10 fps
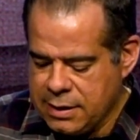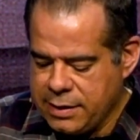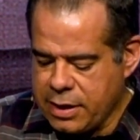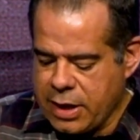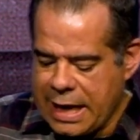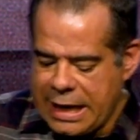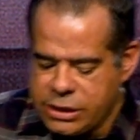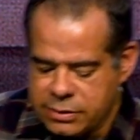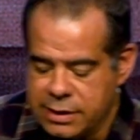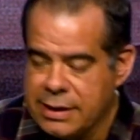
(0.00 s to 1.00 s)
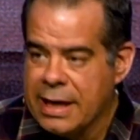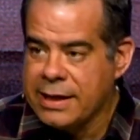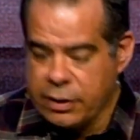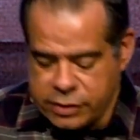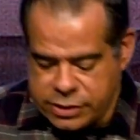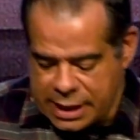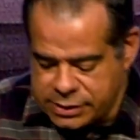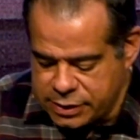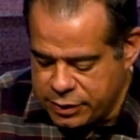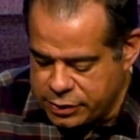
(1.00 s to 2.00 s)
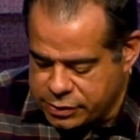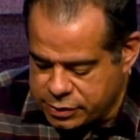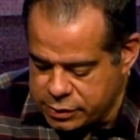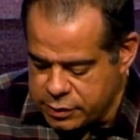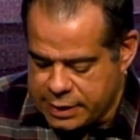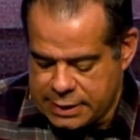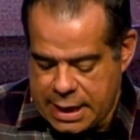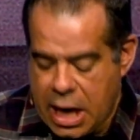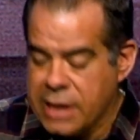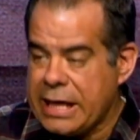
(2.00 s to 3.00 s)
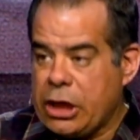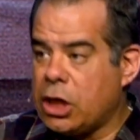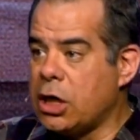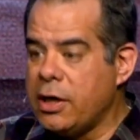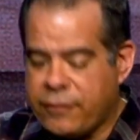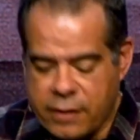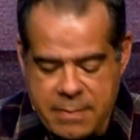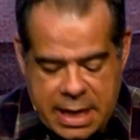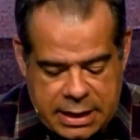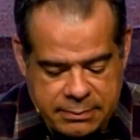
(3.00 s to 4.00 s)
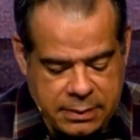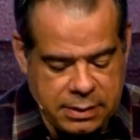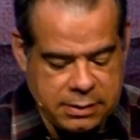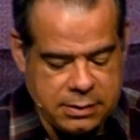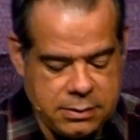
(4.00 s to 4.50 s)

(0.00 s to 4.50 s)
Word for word: their hatred, their rejection of the truth that they, they had heard from him,